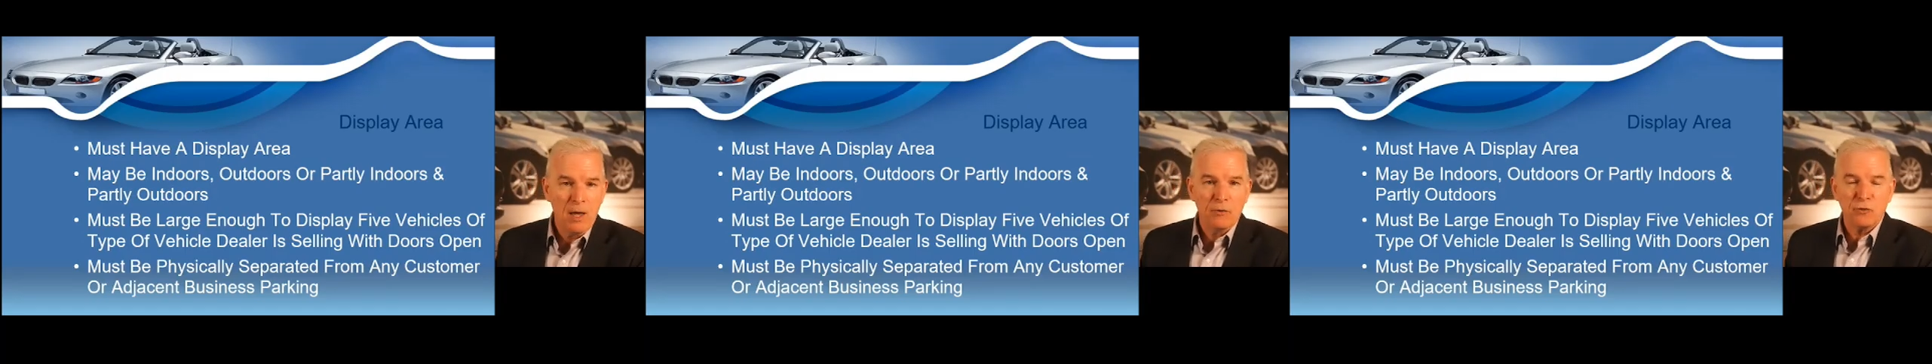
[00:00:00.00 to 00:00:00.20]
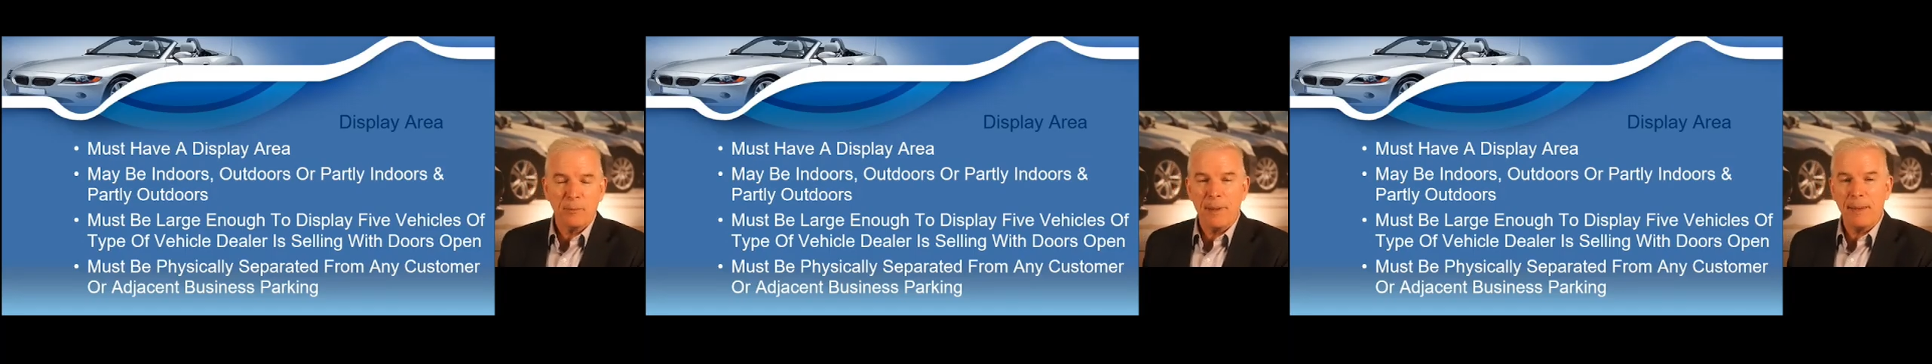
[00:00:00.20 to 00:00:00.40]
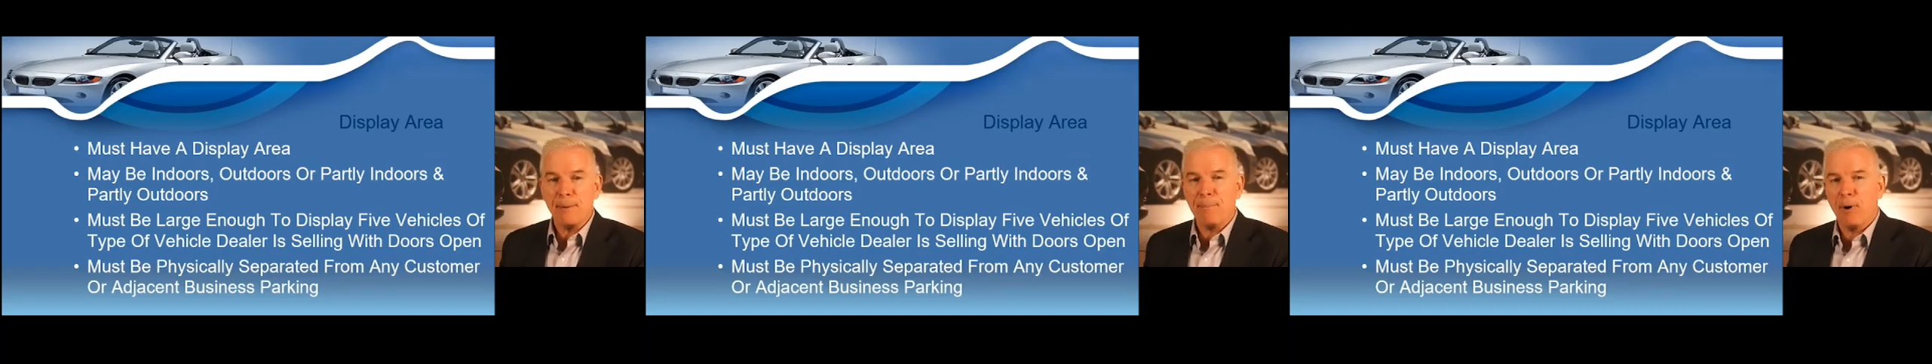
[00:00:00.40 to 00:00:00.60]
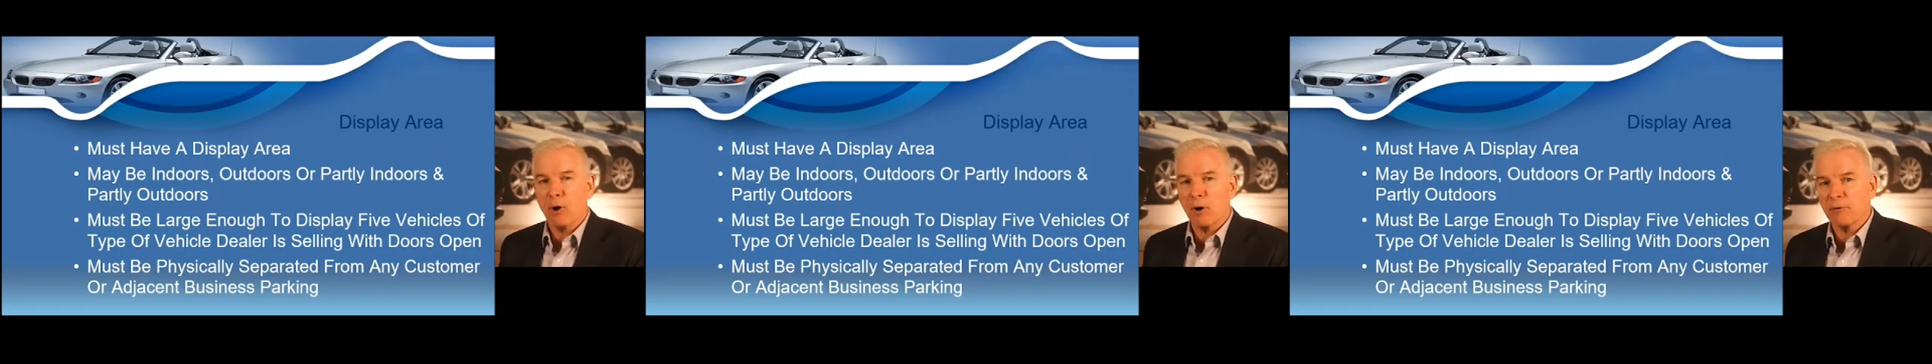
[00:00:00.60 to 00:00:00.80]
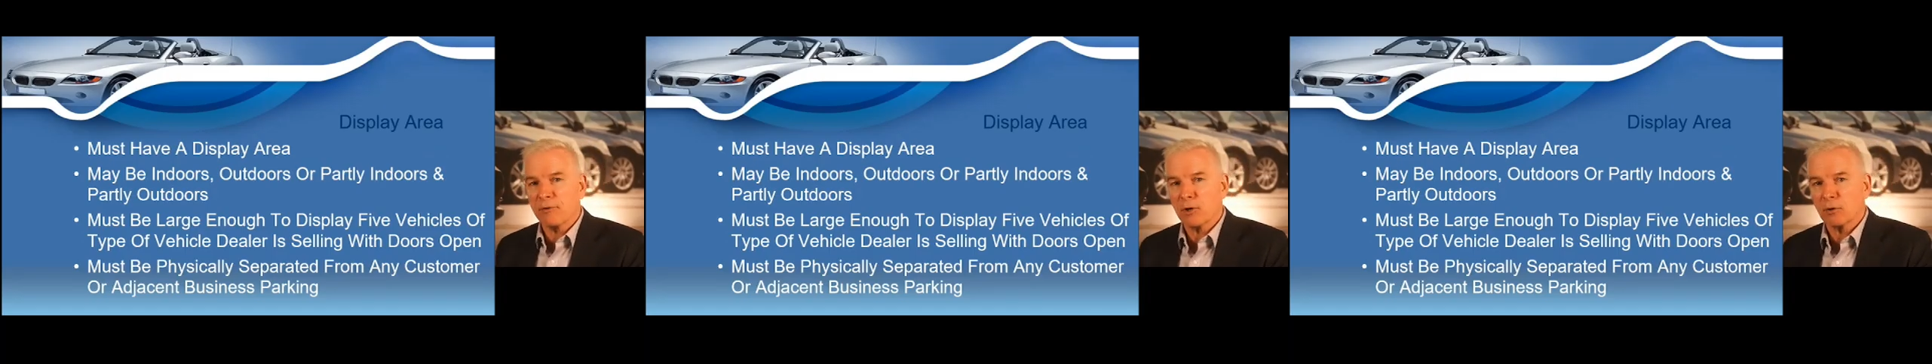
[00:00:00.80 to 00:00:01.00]
So maybe
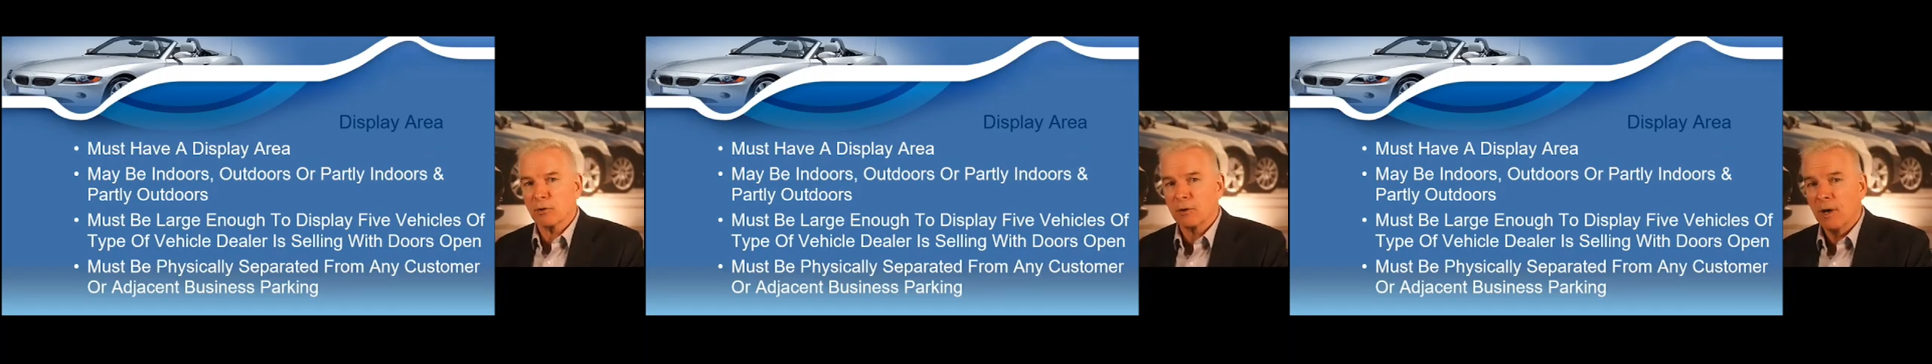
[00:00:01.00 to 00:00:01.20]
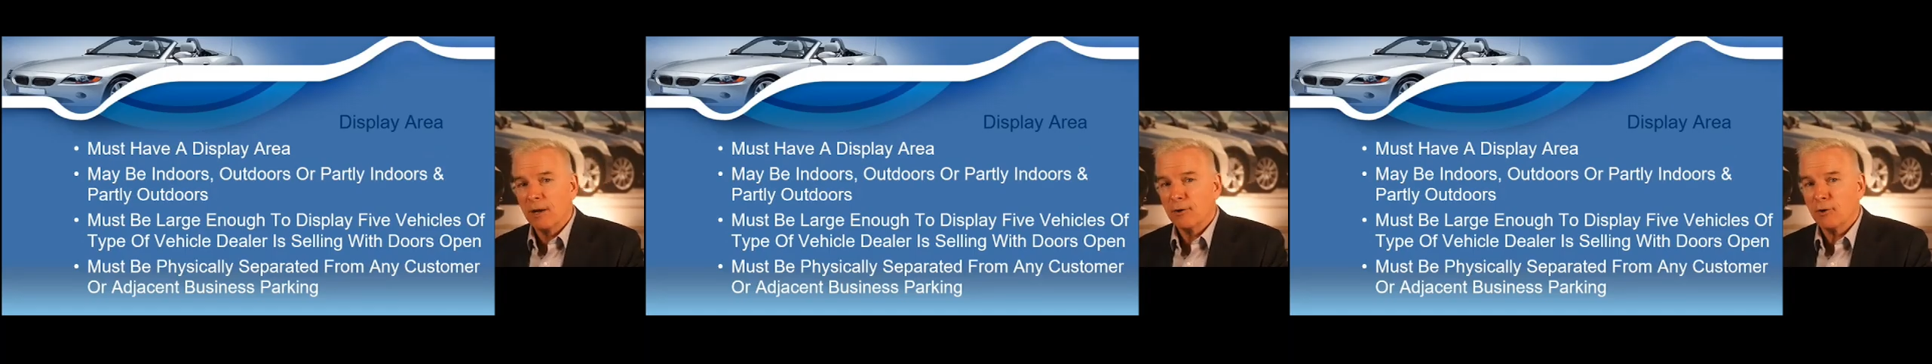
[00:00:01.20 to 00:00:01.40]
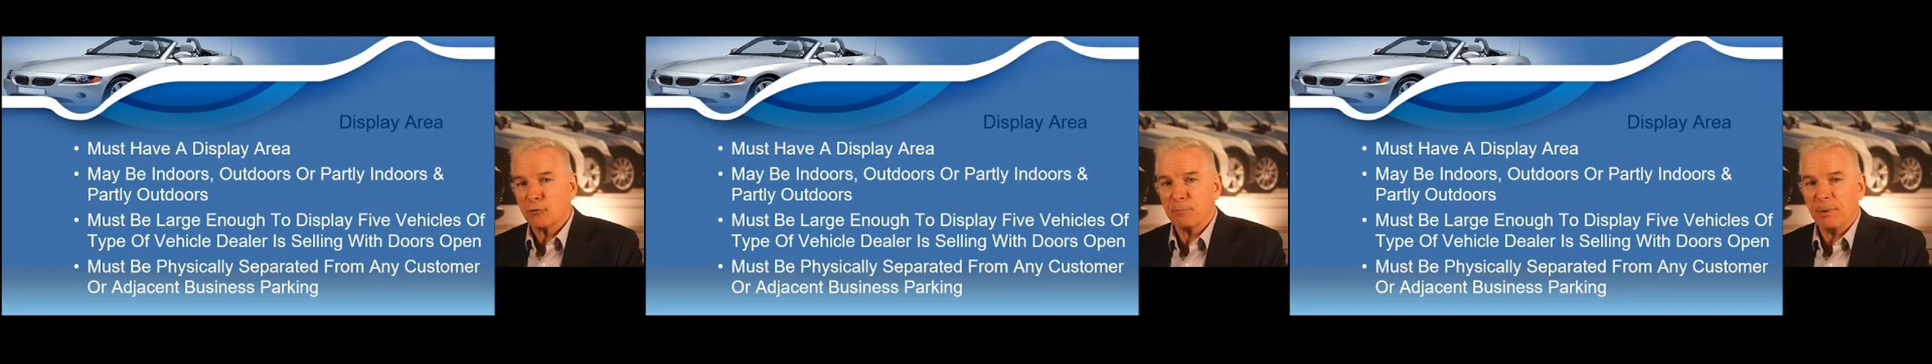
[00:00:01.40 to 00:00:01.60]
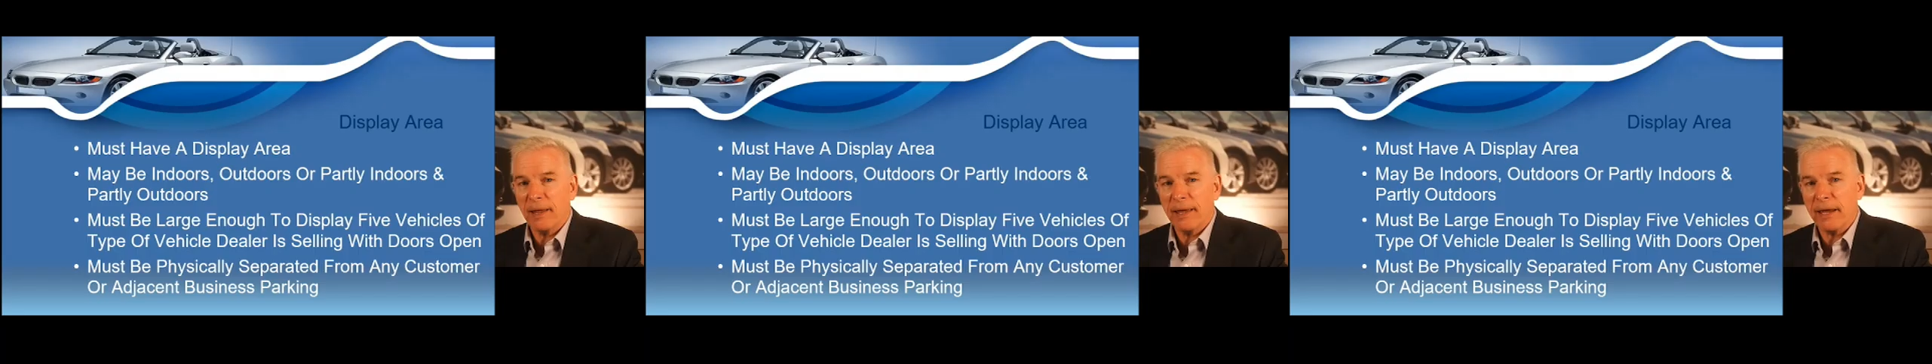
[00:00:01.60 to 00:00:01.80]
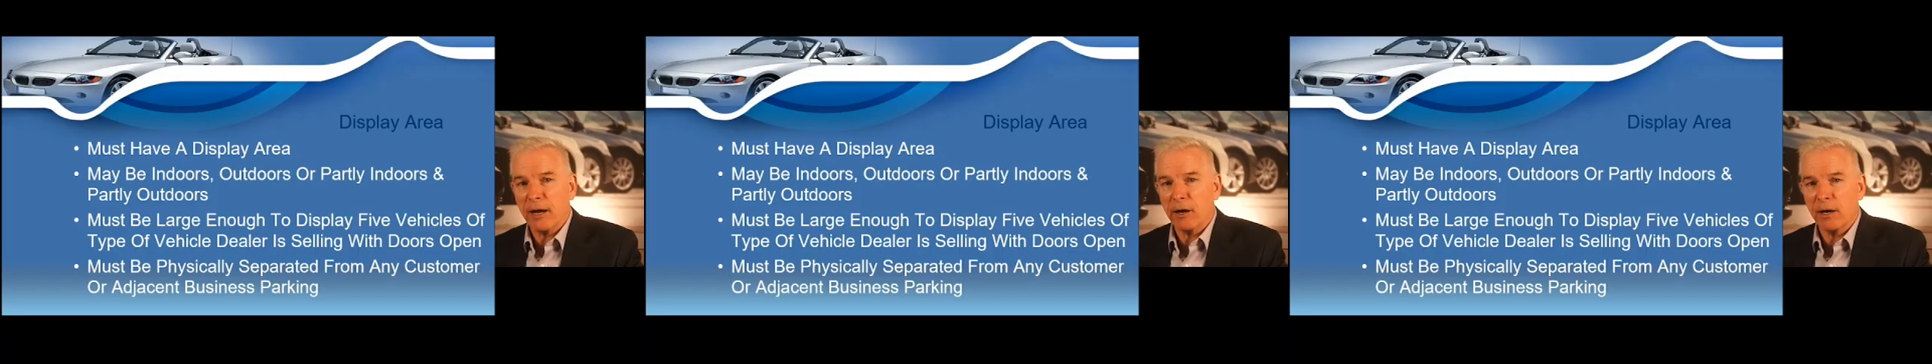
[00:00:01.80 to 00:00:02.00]
part of your
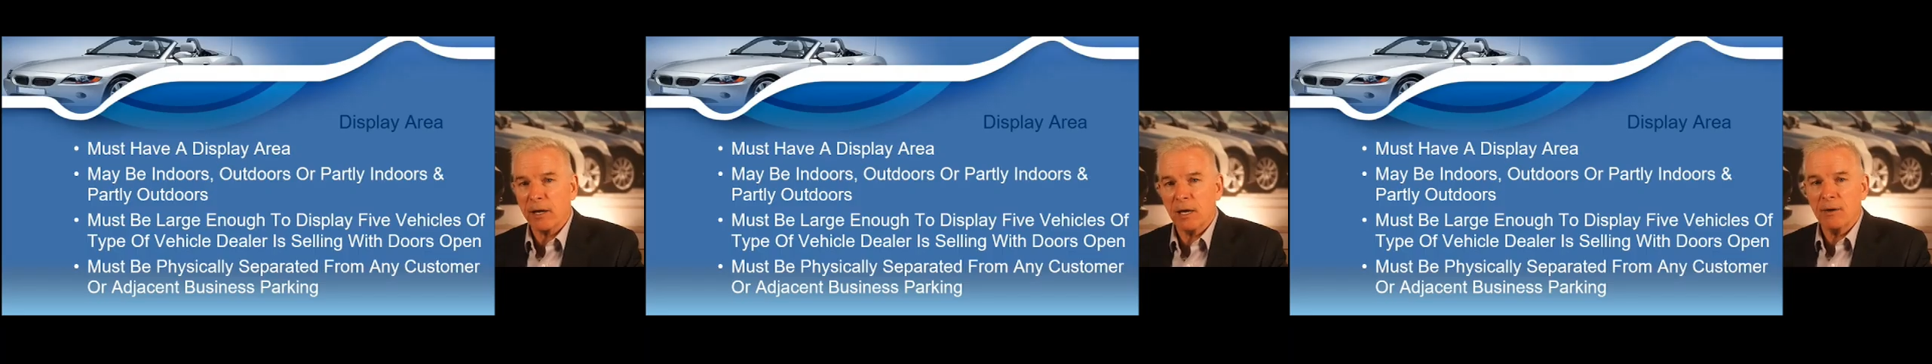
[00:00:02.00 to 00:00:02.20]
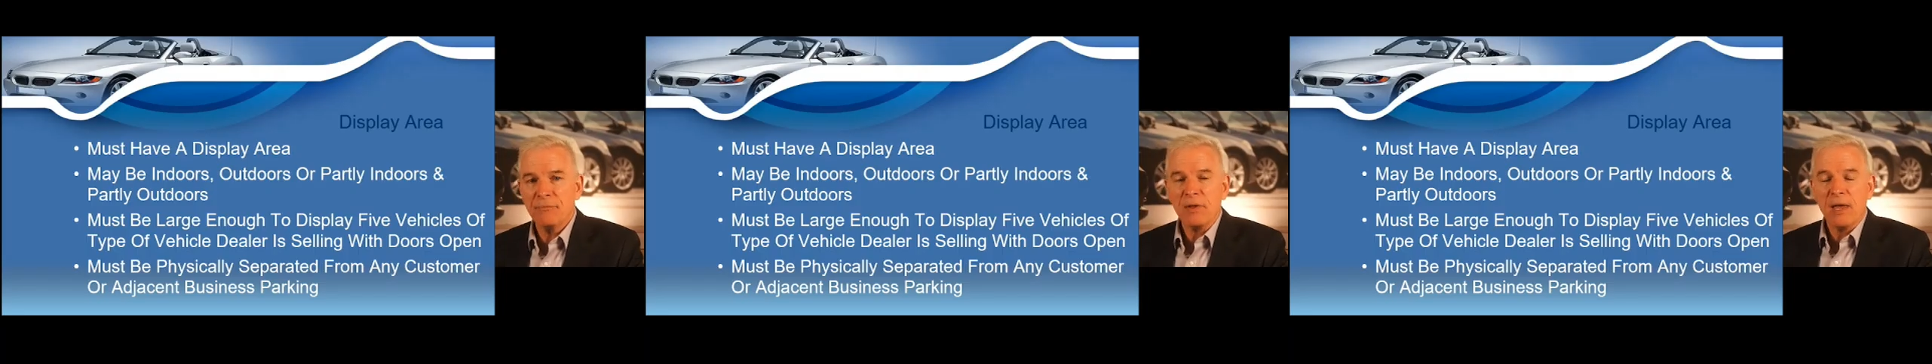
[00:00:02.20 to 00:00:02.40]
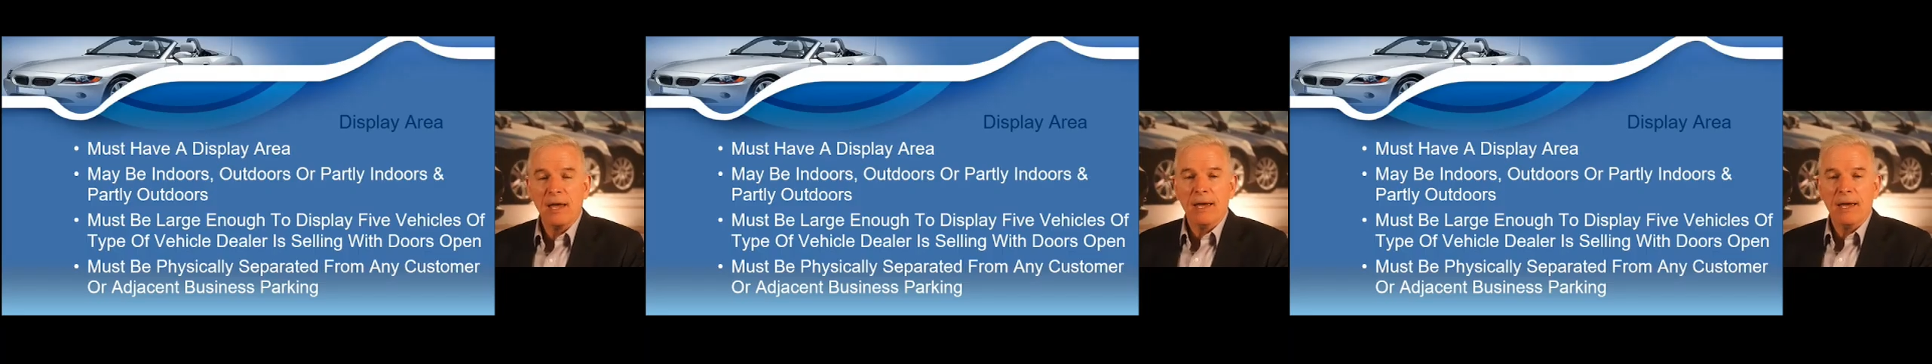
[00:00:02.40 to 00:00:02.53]
display area